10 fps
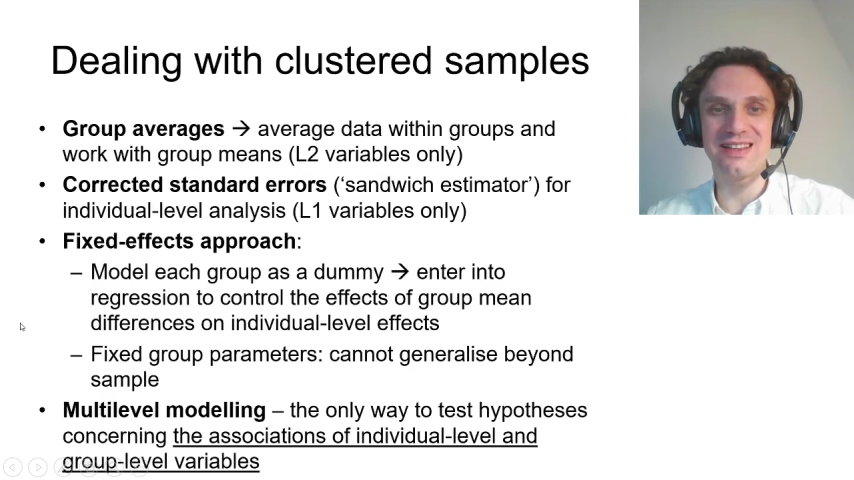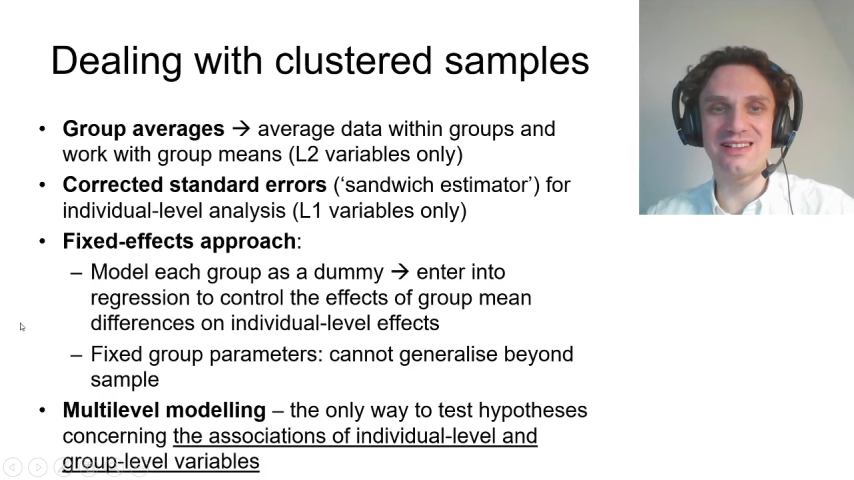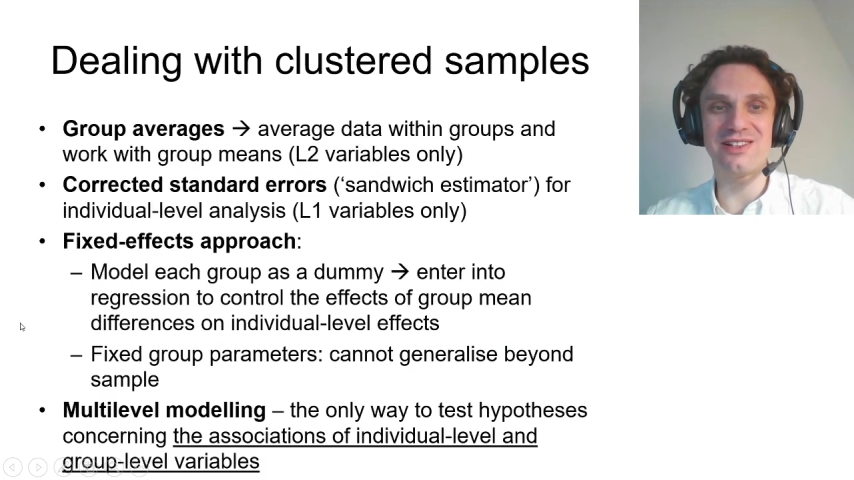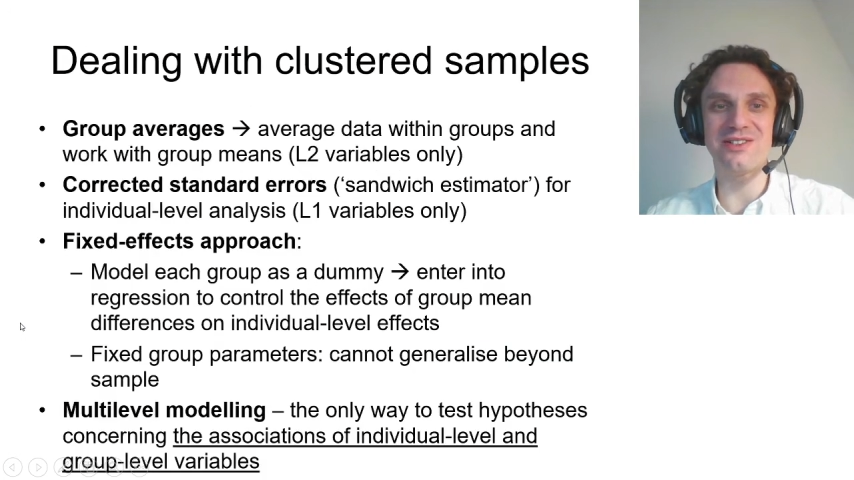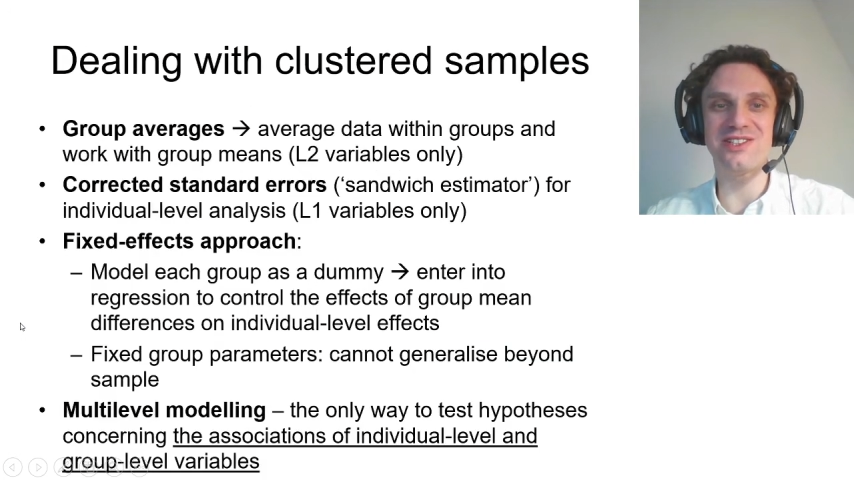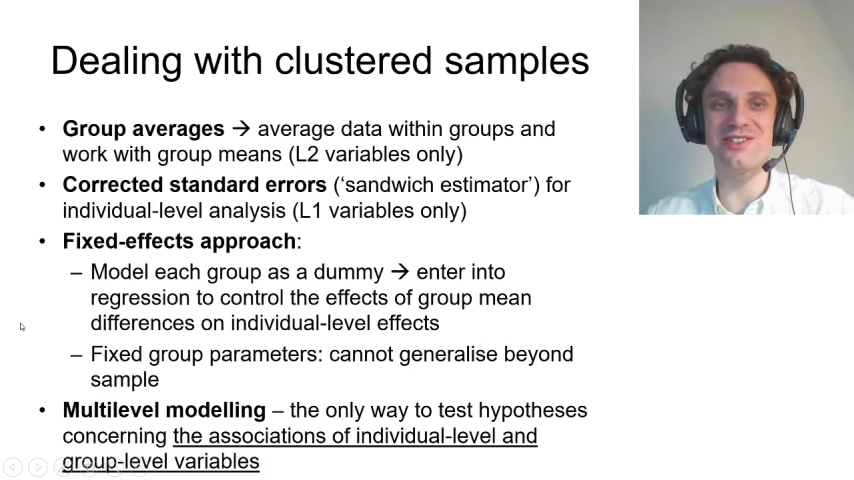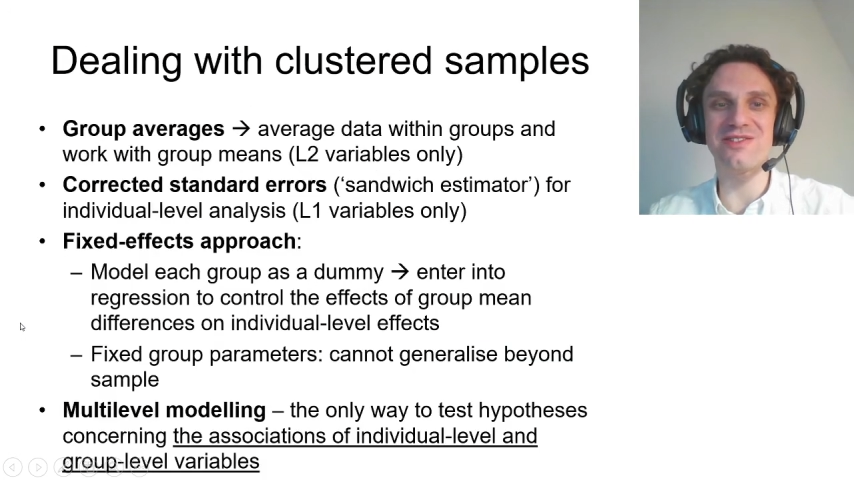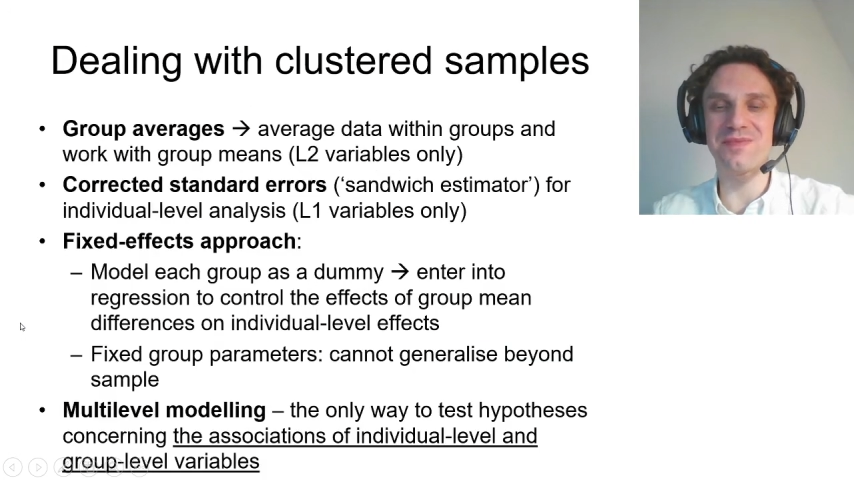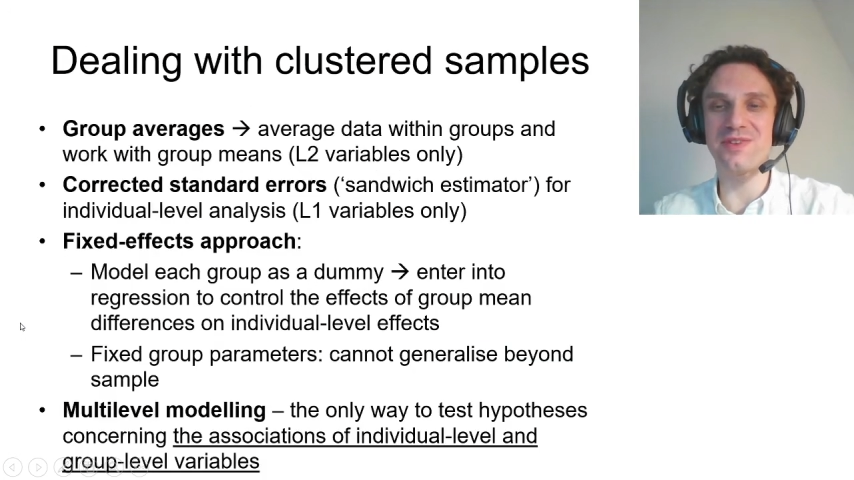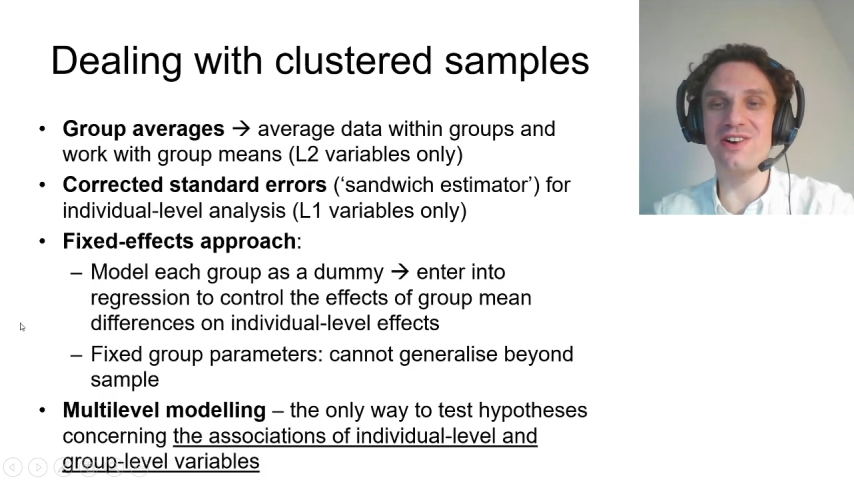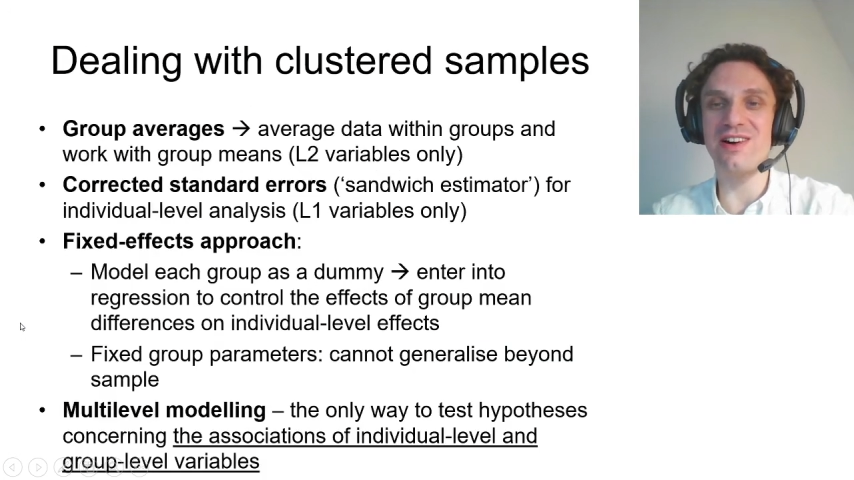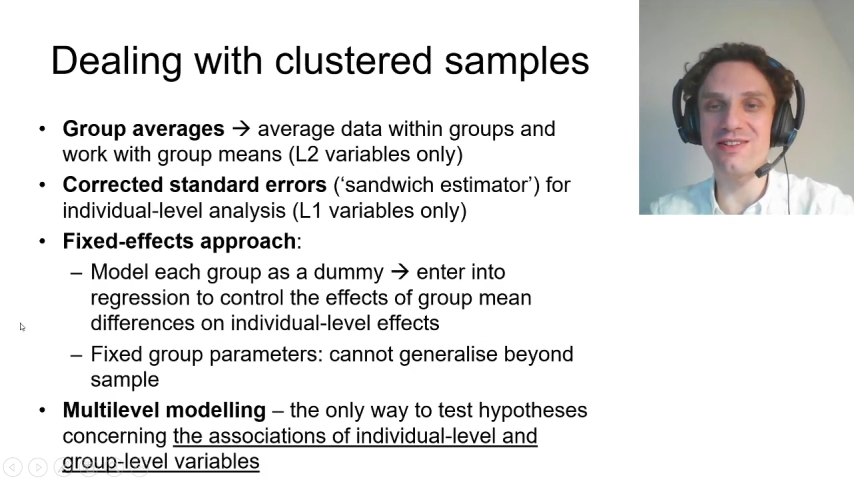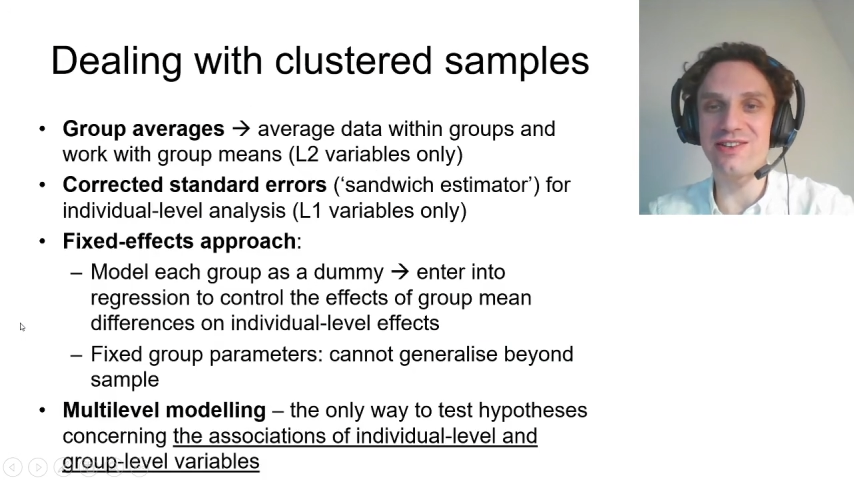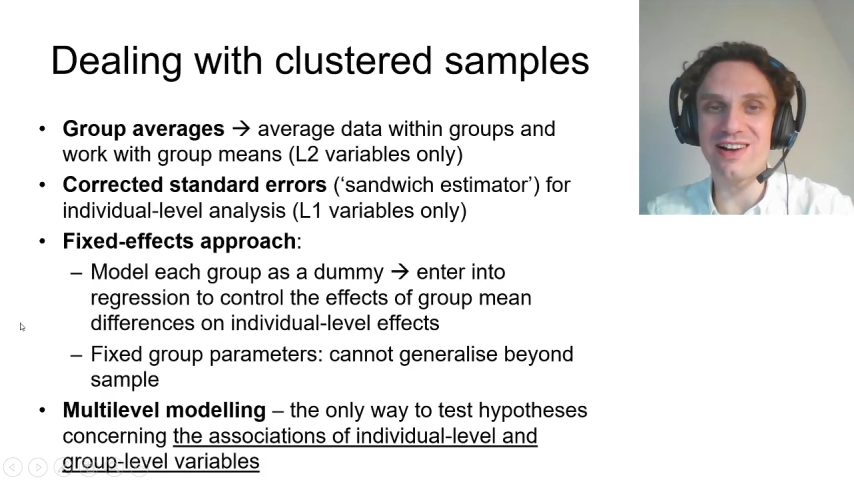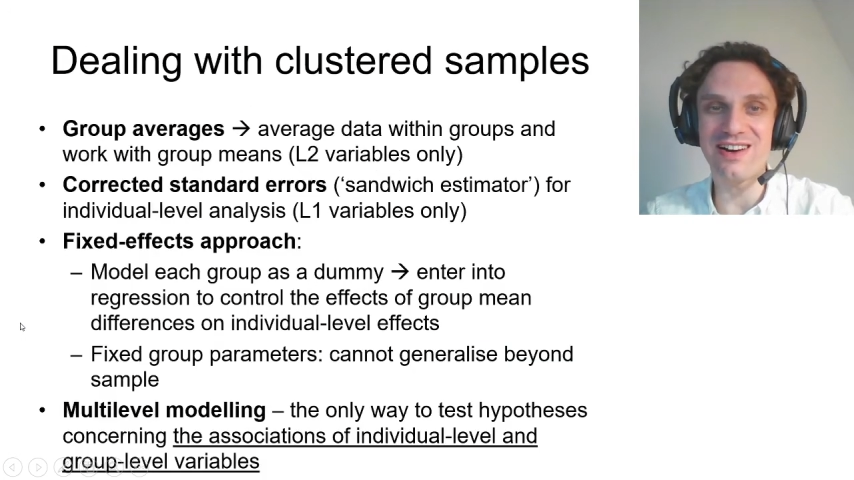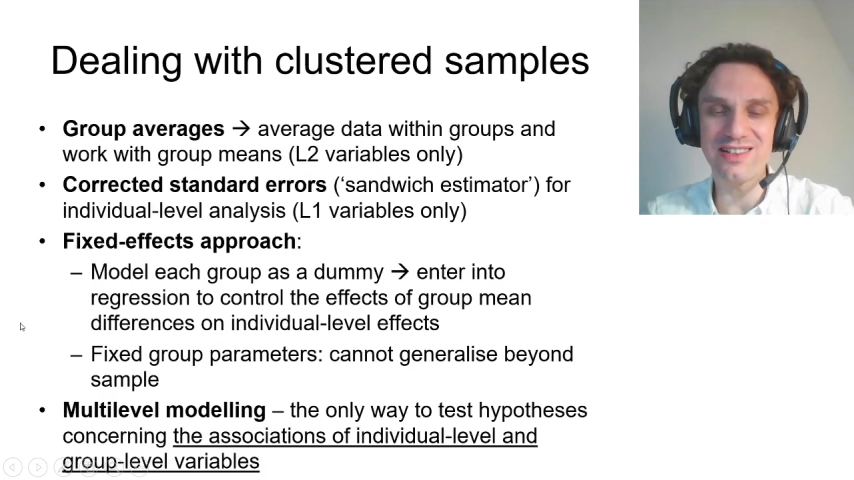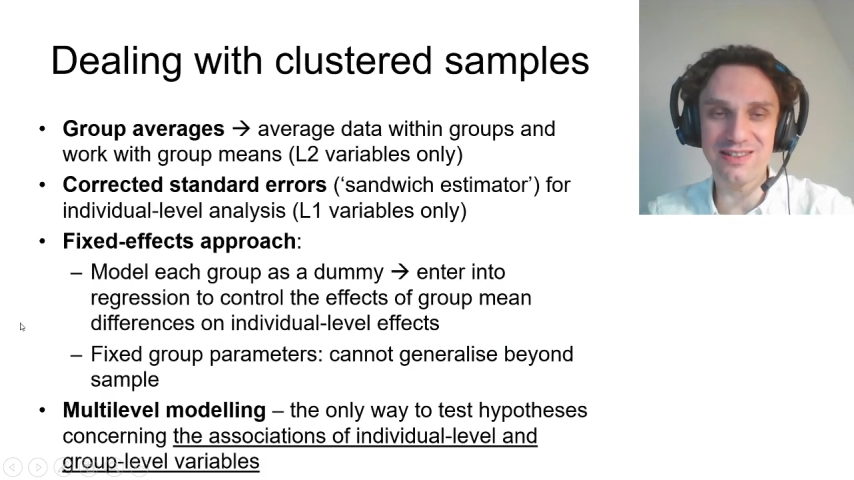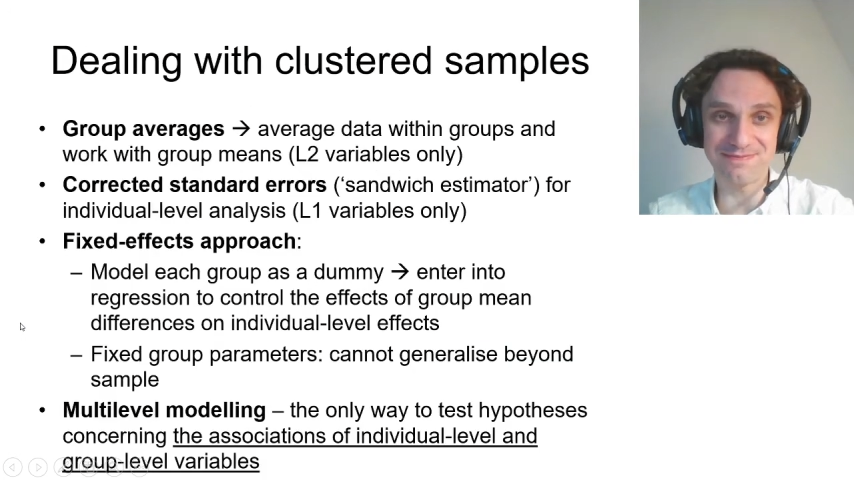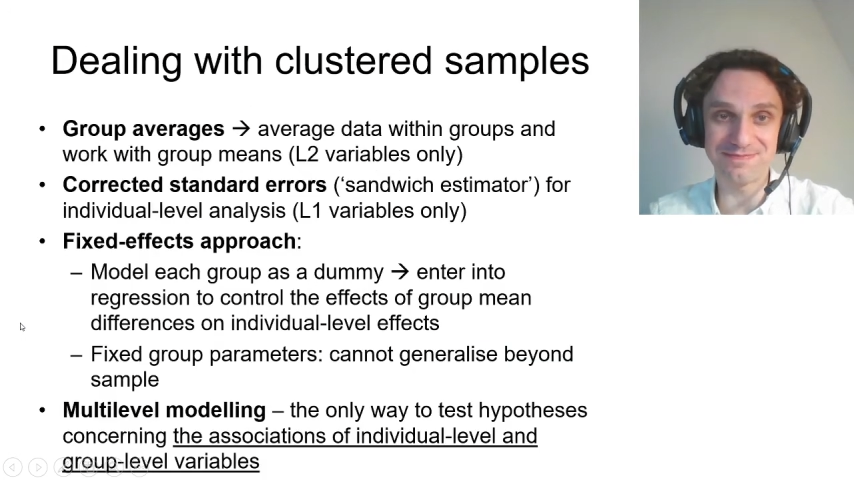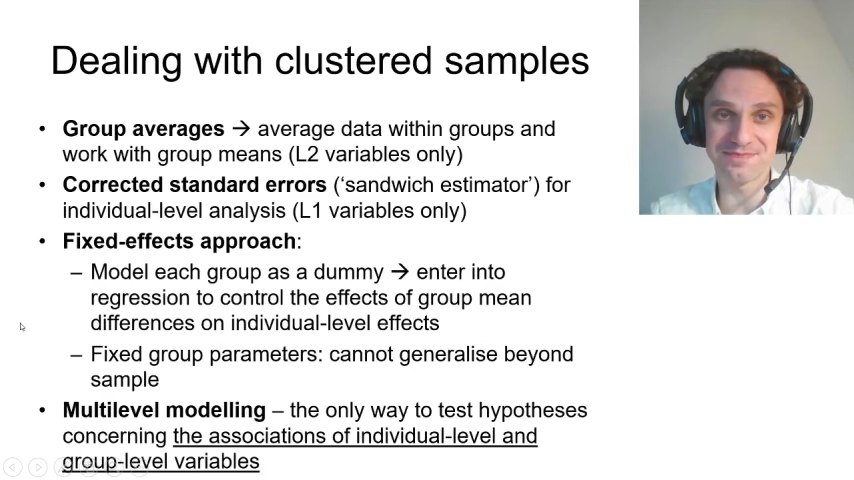close to your heart.